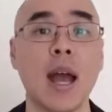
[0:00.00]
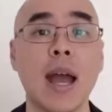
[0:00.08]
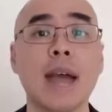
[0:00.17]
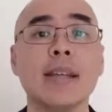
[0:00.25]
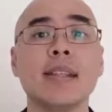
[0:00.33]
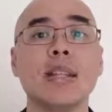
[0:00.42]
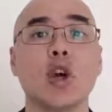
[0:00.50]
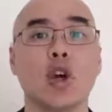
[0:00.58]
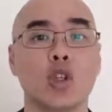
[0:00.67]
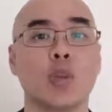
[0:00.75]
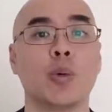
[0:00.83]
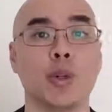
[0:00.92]
As an
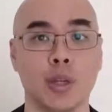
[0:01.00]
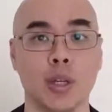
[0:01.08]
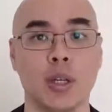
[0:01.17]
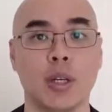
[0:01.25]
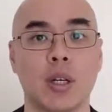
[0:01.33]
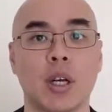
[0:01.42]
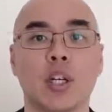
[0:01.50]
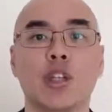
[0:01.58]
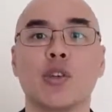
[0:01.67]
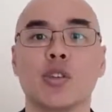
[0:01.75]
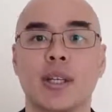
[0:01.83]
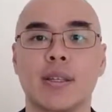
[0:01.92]
entrepreneur,
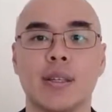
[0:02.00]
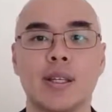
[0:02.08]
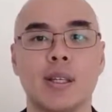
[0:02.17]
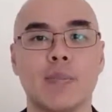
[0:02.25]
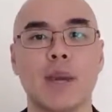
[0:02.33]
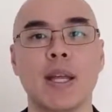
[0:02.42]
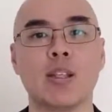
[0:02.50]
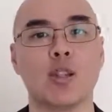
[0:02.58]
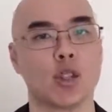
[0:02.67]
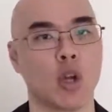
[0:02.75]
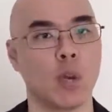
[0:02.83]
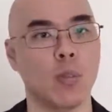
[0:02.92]
your success depends
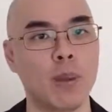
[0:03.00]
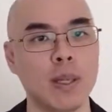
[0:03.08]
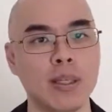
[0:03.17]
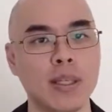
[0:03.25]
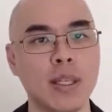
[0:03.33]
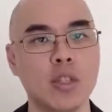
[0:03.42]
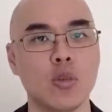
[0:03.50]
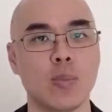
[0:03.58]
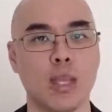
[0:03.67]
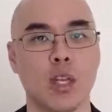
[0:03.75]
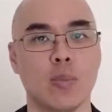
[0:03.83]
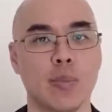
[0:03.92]
on your ability to
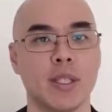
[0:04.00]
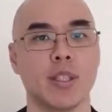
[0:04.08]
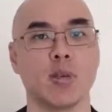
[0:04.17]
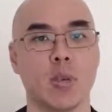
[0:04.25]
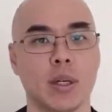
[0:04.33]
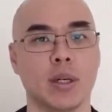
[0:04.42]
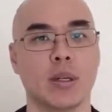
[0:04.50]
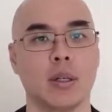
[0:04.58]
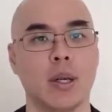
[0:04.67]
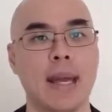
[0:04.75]
make your business work